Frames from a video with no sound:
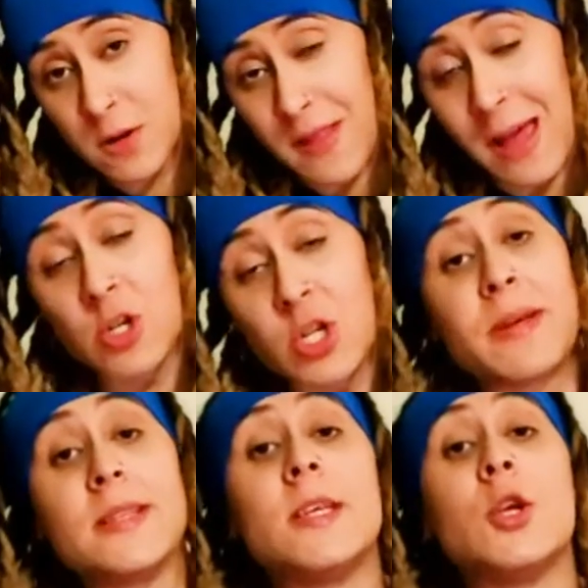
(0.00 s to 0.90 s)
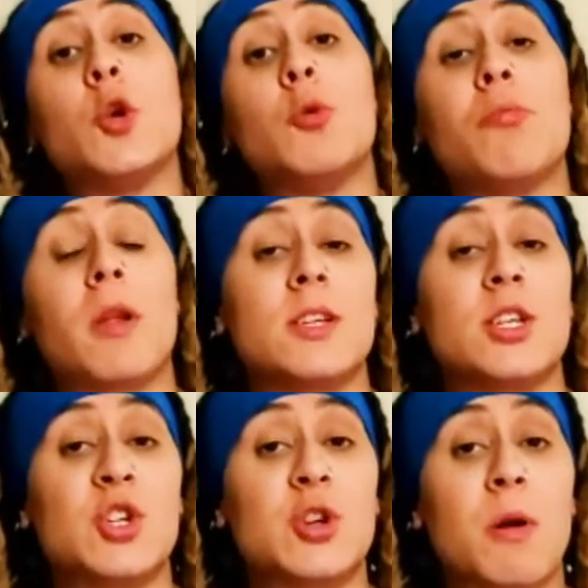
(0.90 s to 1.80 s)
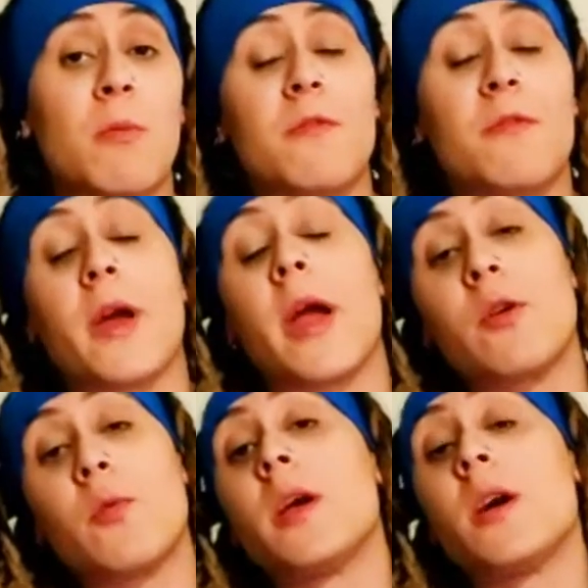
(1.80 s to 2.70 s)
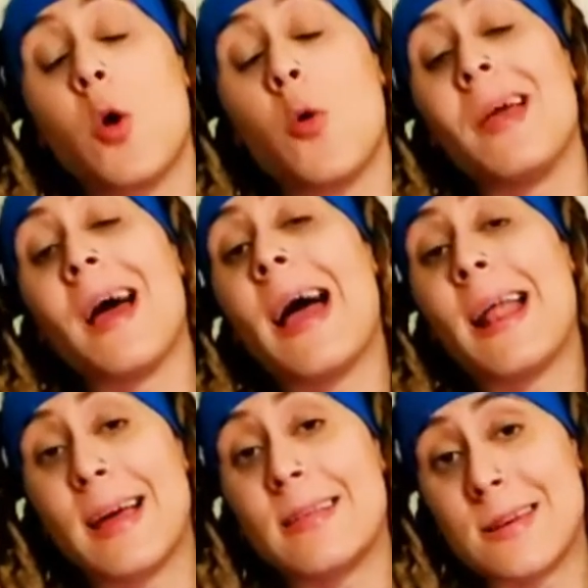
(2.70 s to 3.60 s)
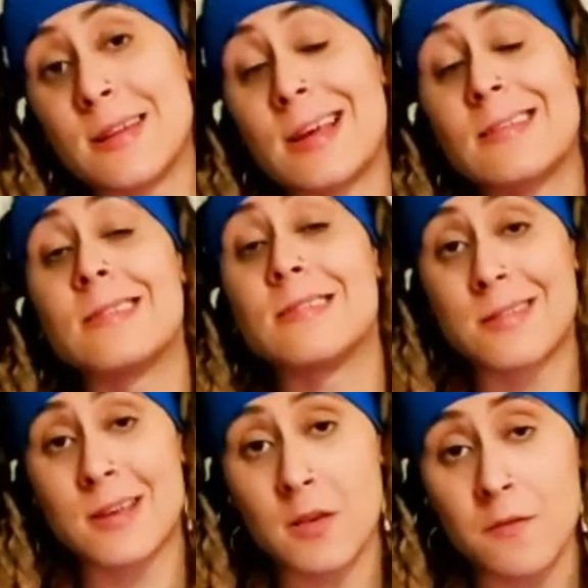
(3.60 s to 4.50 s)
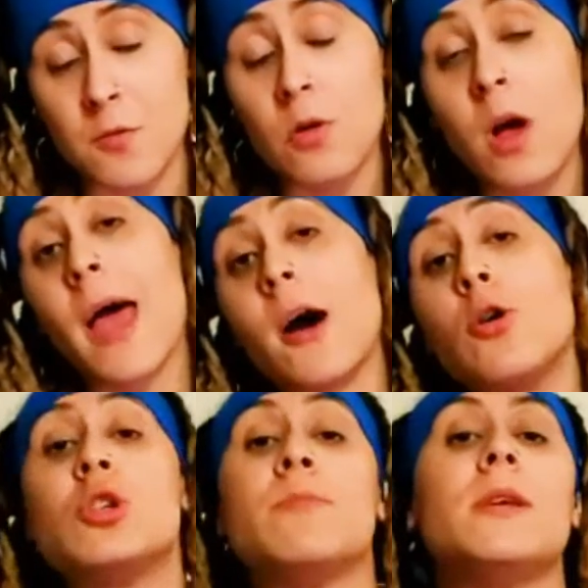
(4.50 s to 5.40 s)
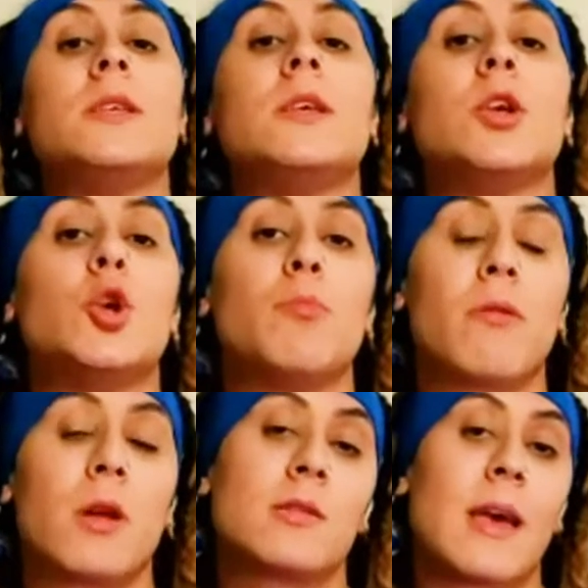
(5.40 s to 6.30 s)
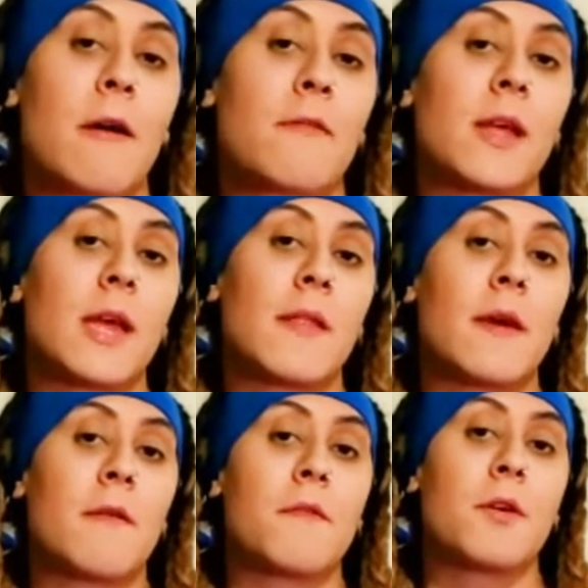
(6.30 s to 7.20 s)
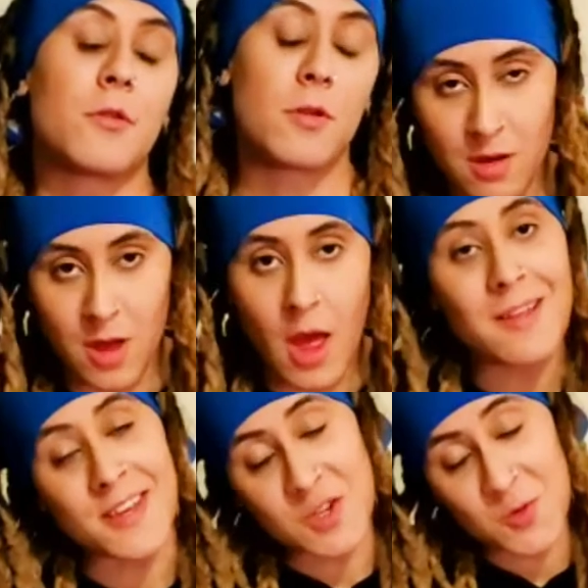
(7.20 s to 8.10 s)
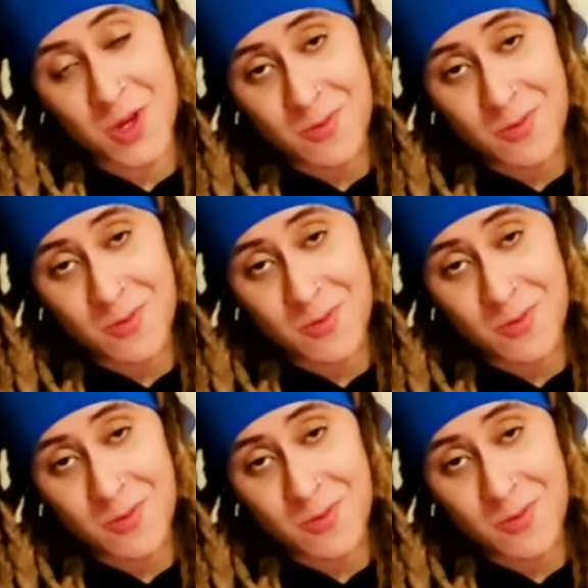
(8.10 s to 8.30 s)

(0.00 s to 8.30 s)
of LGBTQ+ History Month, every week I will be highlighting a successful LGBTQ+ athlete in their field. This week we're